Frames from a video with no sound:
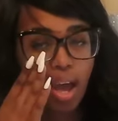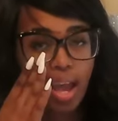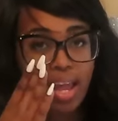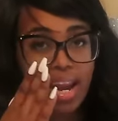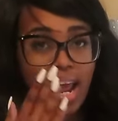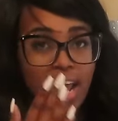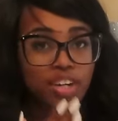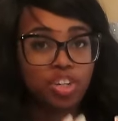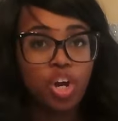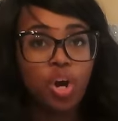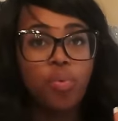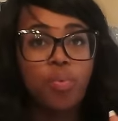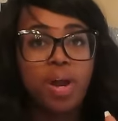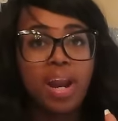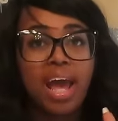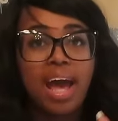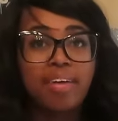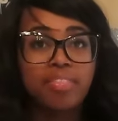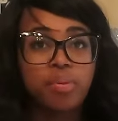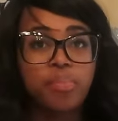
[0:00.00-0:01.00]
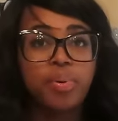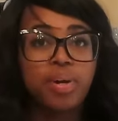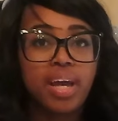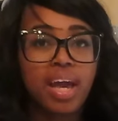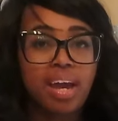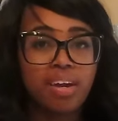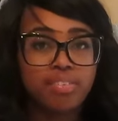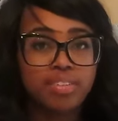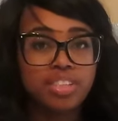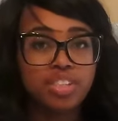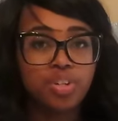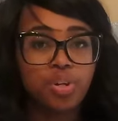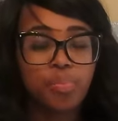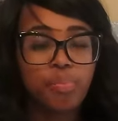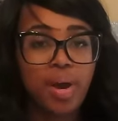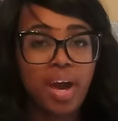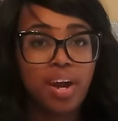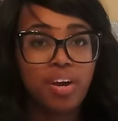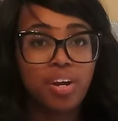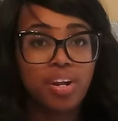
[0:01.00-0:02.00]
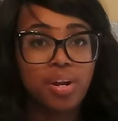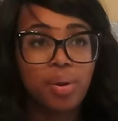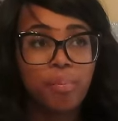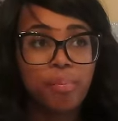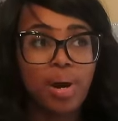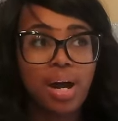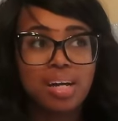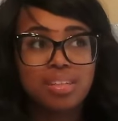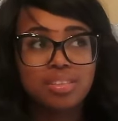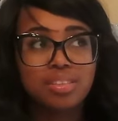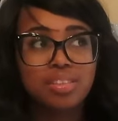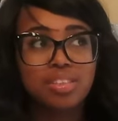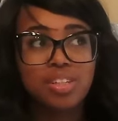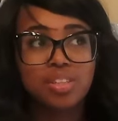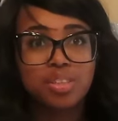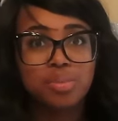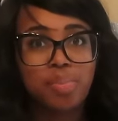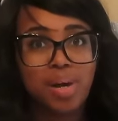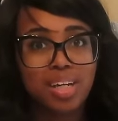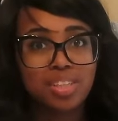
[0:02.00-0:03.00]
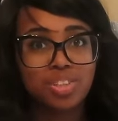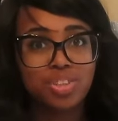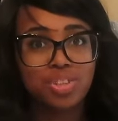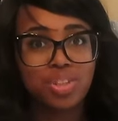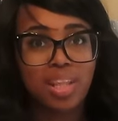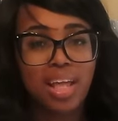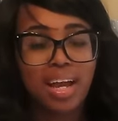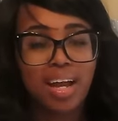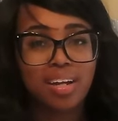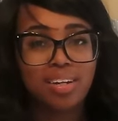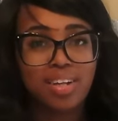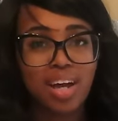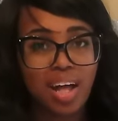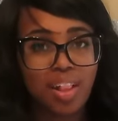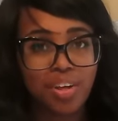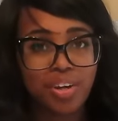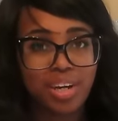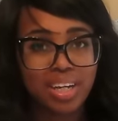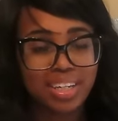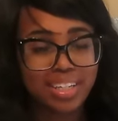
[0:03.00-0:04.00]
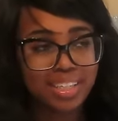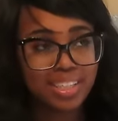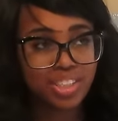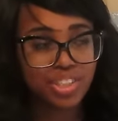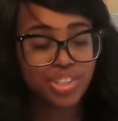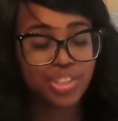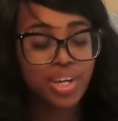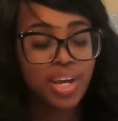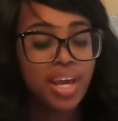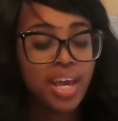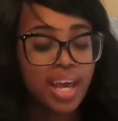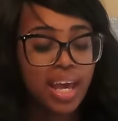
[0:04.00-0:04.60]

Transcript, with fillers: And I don't want to have to put every single pattern in a box, because those boxes are like $1 each,